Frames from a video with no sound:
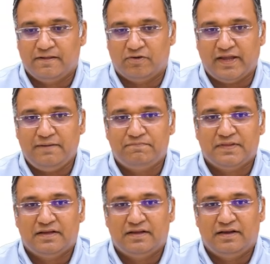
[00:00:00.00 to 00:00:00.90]
Okay.
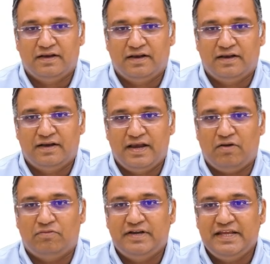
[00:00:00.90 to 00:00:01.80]

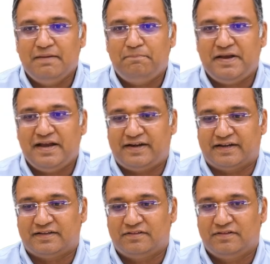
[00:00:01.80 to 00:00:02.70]
Now, DM
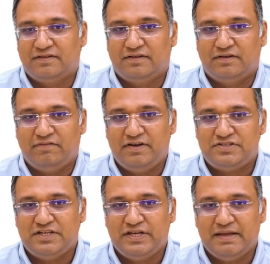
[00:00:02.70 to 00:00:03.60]
pediatric. When you
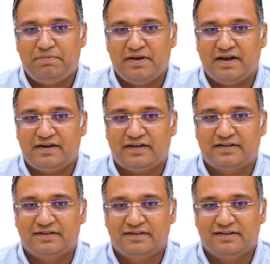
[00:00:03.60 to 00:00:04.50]
see DM pediatric
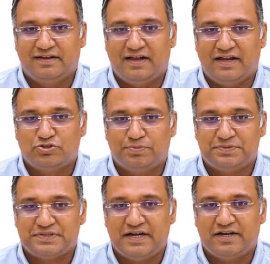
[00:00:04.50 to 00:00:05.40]
and super
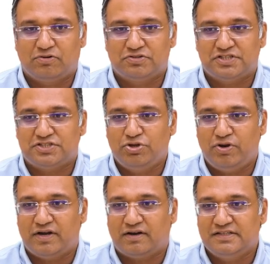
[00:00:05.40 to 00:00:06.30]
courses,
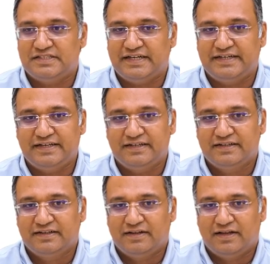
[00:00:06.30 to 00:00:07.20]
neonatology 19
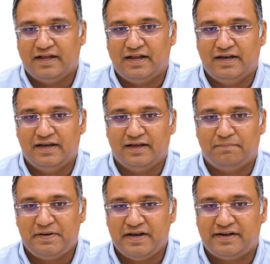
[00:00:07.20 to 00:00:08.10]
and uh,
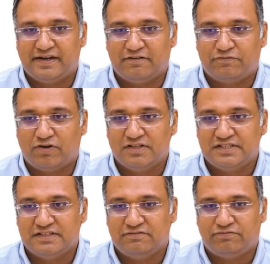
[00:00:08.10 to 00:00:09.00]
pediatric
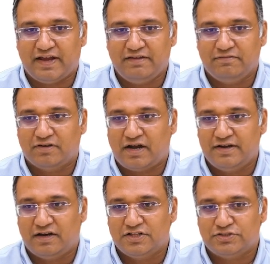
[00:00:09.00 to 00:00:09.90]
nephrology 5,
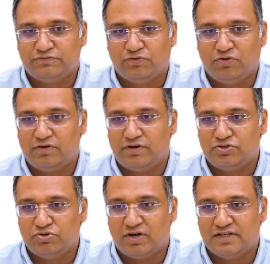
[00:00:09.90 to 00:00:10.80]
cardiology 4,
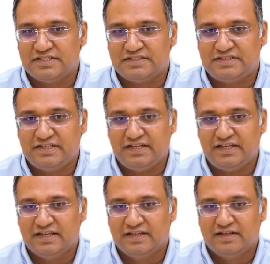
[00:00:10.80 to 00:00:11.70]
neurology
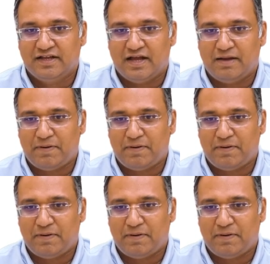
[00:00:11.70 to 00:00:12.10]
3, uh,